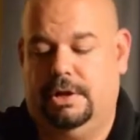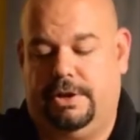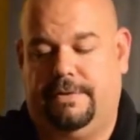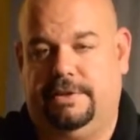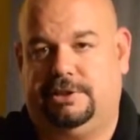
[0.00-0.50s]

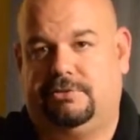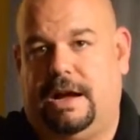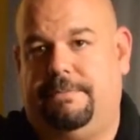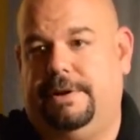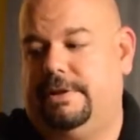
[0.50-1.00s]
You have this
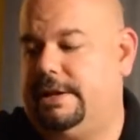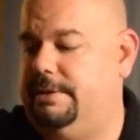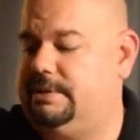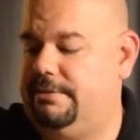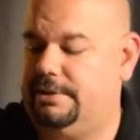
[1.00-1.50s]
strap here that
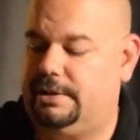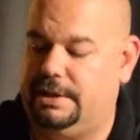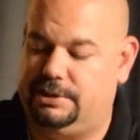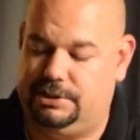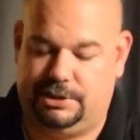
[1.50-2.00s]
keeps everything
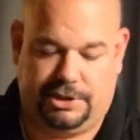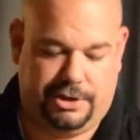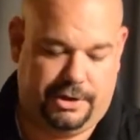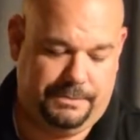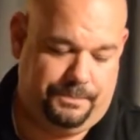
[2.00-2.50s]
nice and
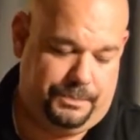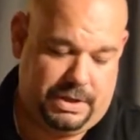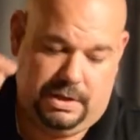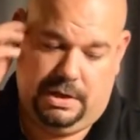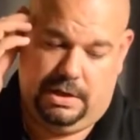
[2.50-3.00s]
secure.
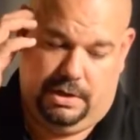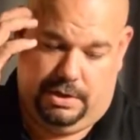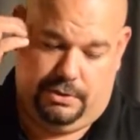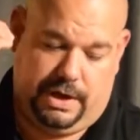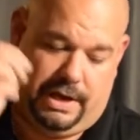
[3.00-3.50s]

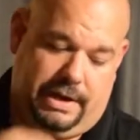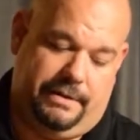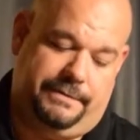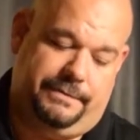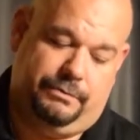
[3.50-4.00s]
You
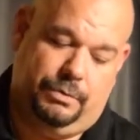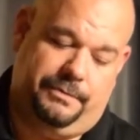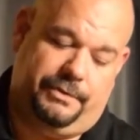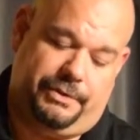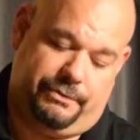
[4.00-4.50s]
have
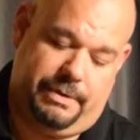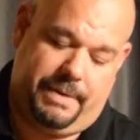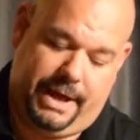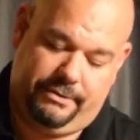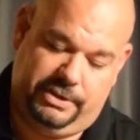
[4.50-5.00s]
room for 3
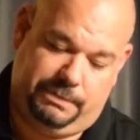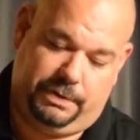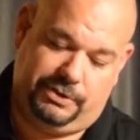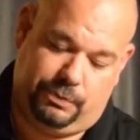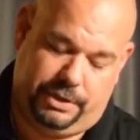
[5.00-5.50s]
batteries
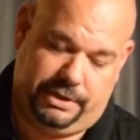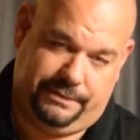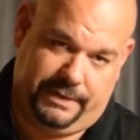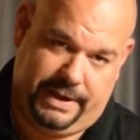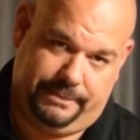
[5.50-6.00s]
plus 1 in the
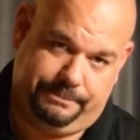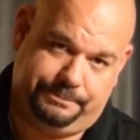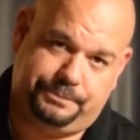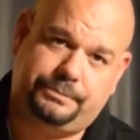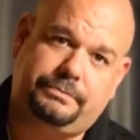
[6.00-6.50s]
Phantom.
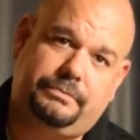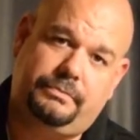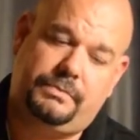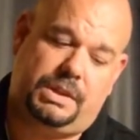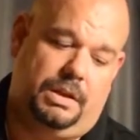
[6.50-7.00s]

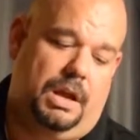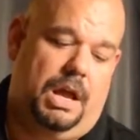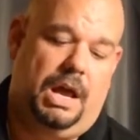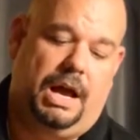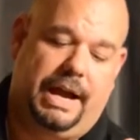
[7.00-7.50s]

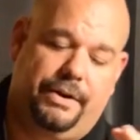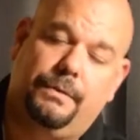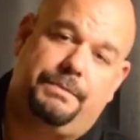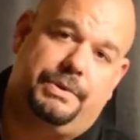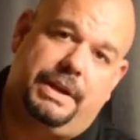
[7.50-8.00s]
I
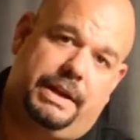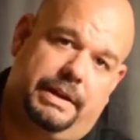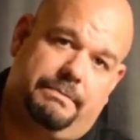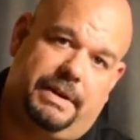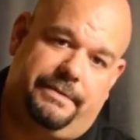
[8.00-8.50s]
don't put
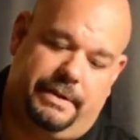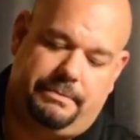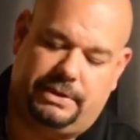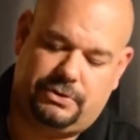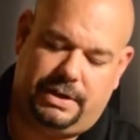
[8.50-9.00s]
any in my
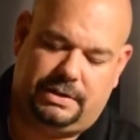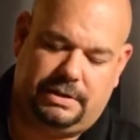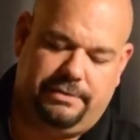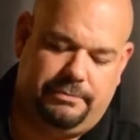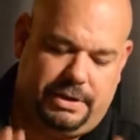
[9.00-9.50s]
Phantom. I try not to
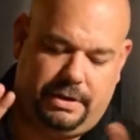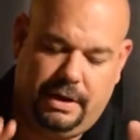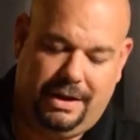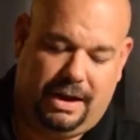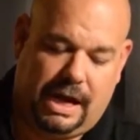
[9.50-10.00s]
leave them in.
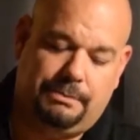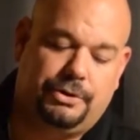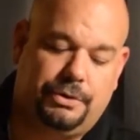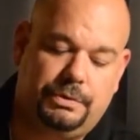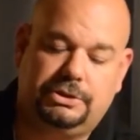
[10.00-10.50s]
I'm
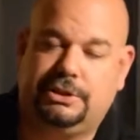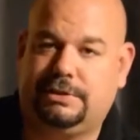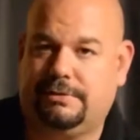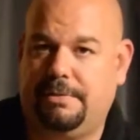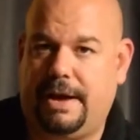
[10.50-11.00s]
good with
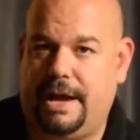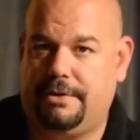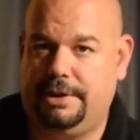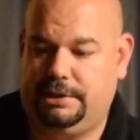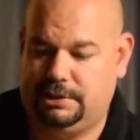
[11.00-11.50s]
just 3
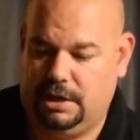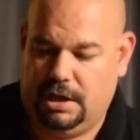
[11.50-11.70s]
batteries.